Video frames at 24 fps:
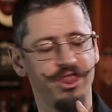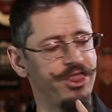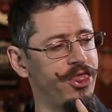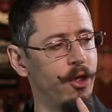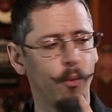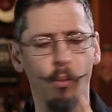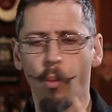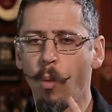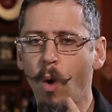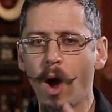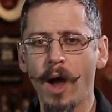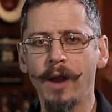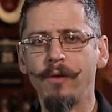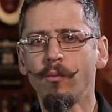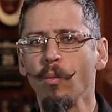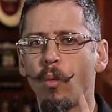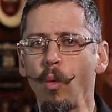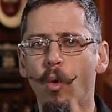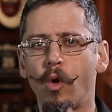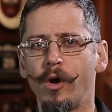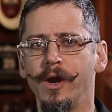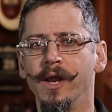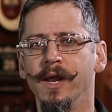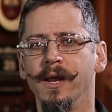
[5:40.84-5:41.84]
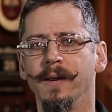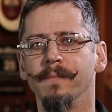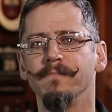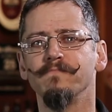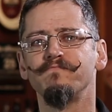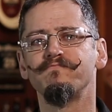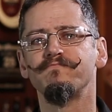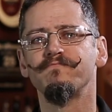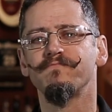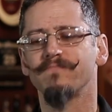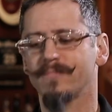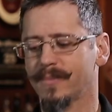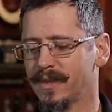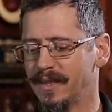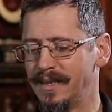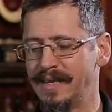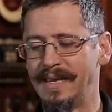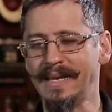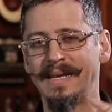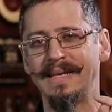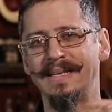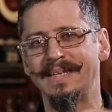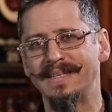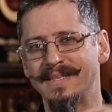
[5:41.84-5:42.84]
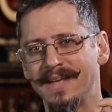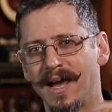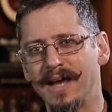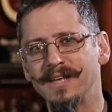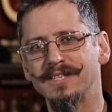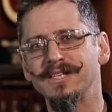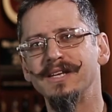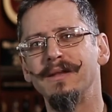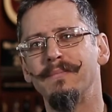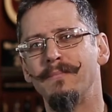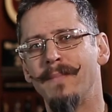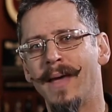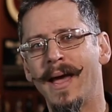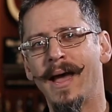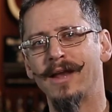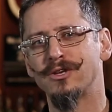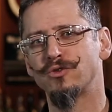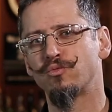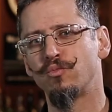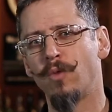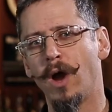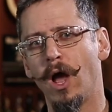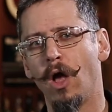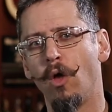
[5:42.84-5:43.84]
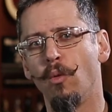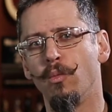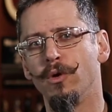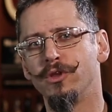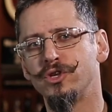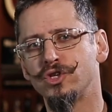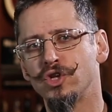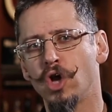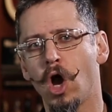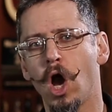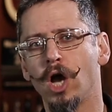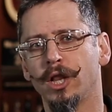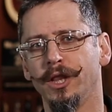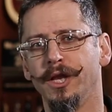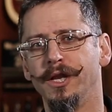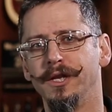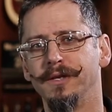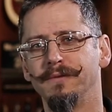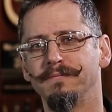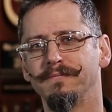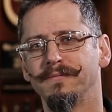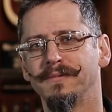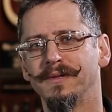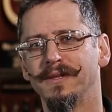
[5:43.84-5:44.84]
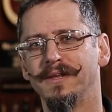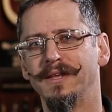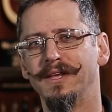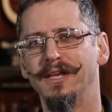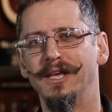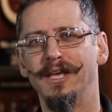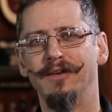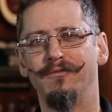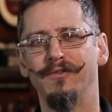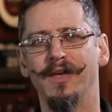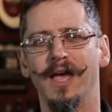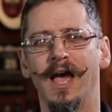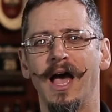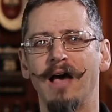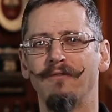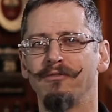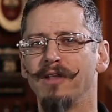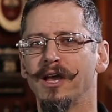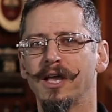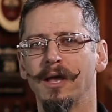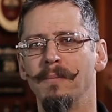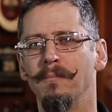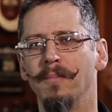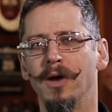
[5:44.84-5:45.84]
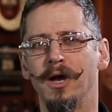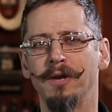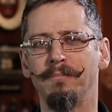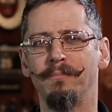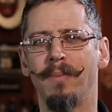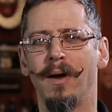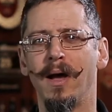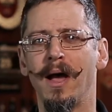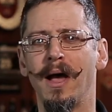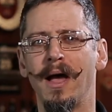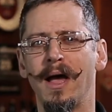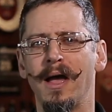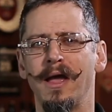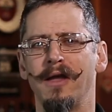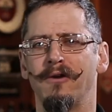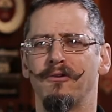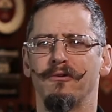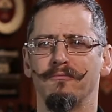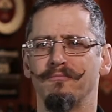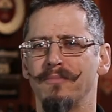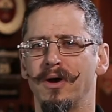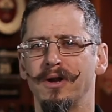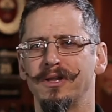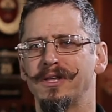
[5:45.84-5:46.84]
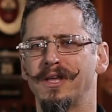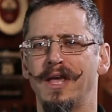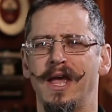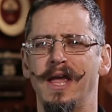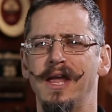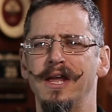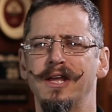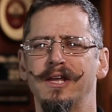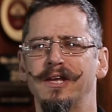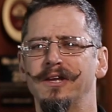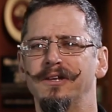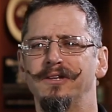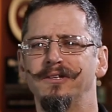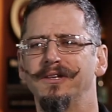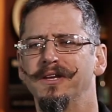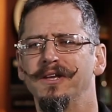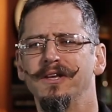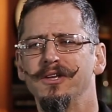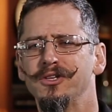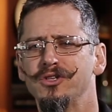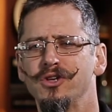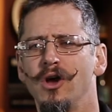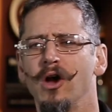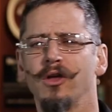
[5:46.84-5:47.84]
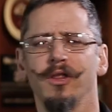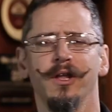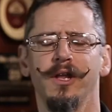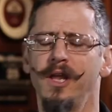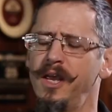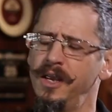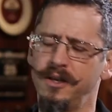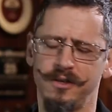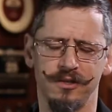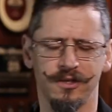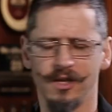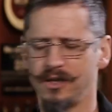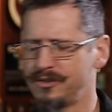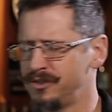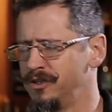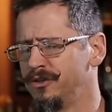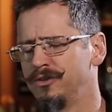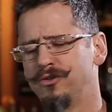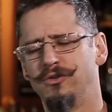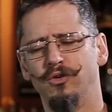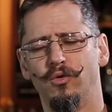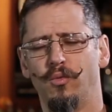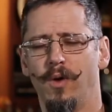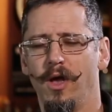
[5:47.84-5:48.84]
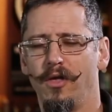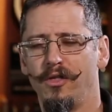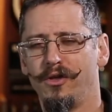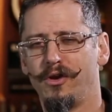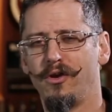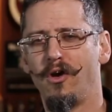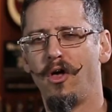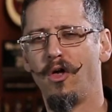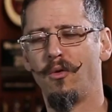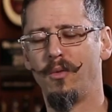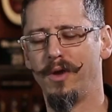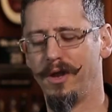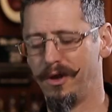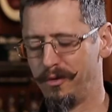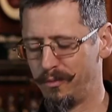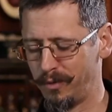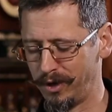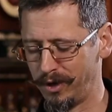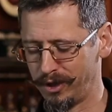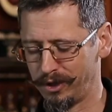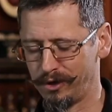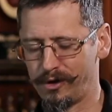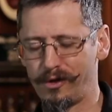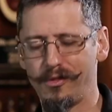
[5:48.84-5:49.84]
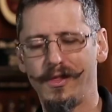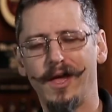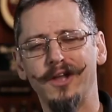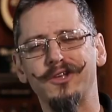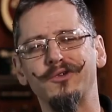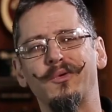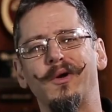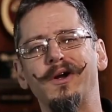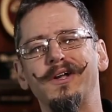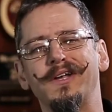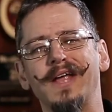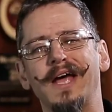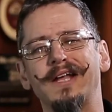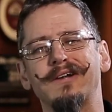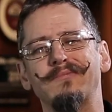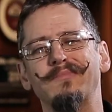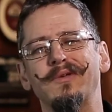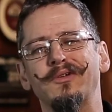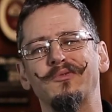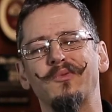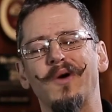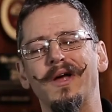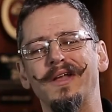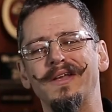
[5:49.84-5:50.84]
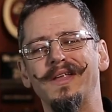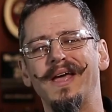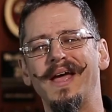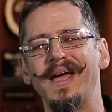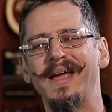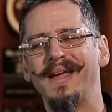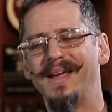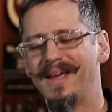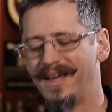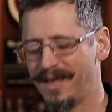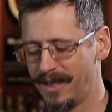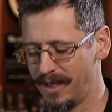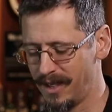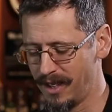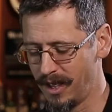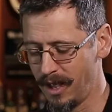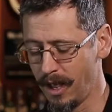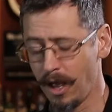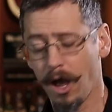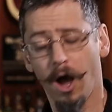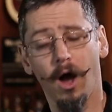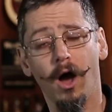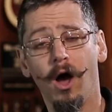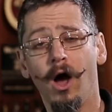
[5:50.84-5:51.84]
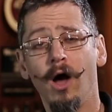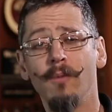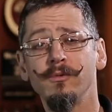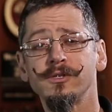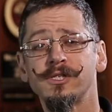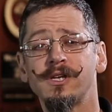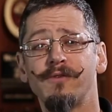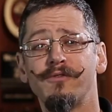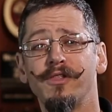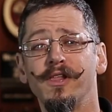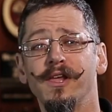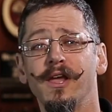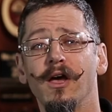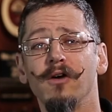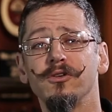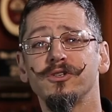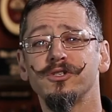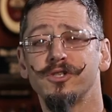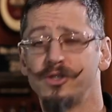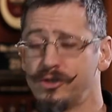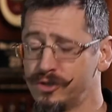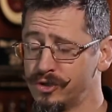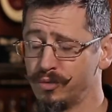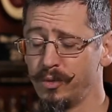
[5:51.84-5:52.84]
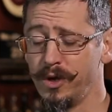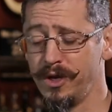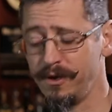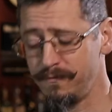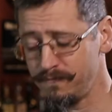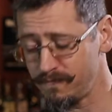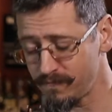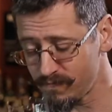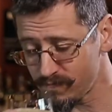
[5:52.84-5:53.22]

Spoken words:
The one warning, it doesn't match well with chocolate. If you have like a mud pie or a mud cake and chocolate, it doesn't do well at all. We learned that to our detriment one day. Almost everything else, you're sweet.